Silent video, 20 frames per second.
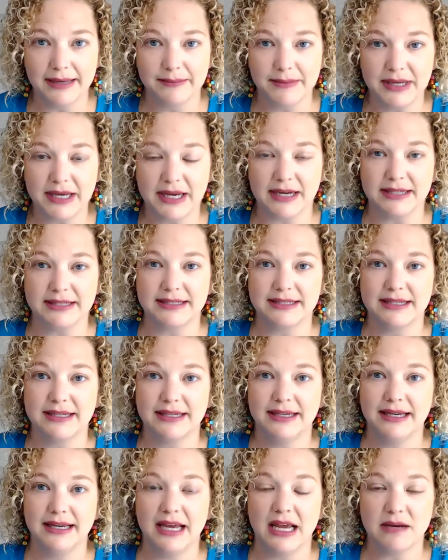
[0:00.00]
Because
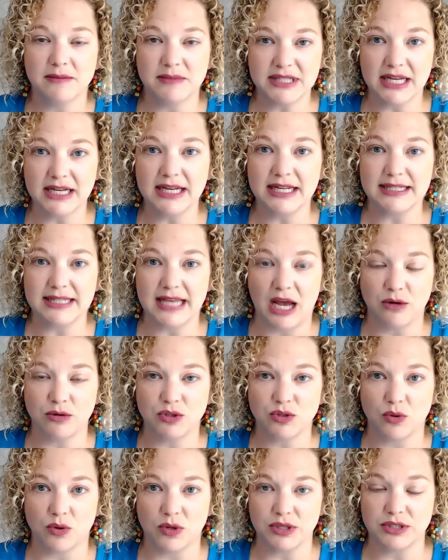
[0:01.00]
Amazon has
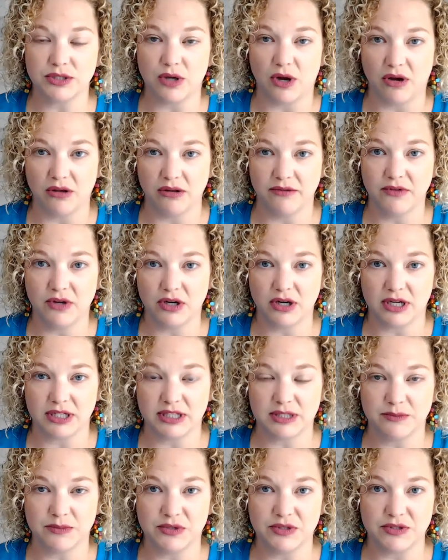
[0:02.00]
outsourced all of their
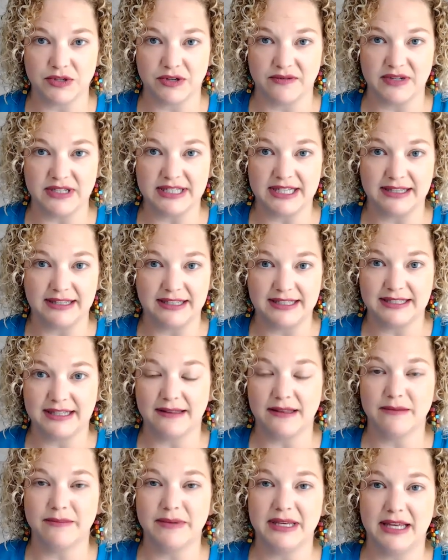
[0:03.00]
customer service, at least
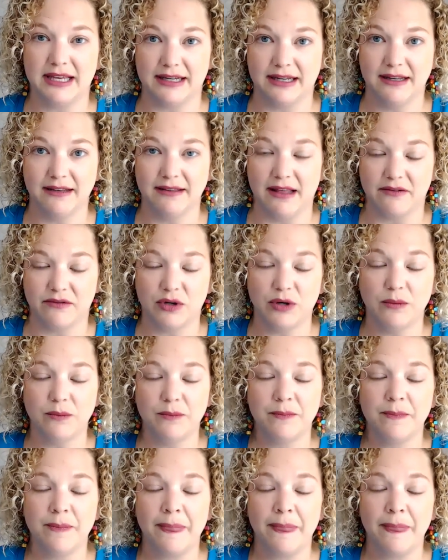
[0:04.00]
at the beginning level,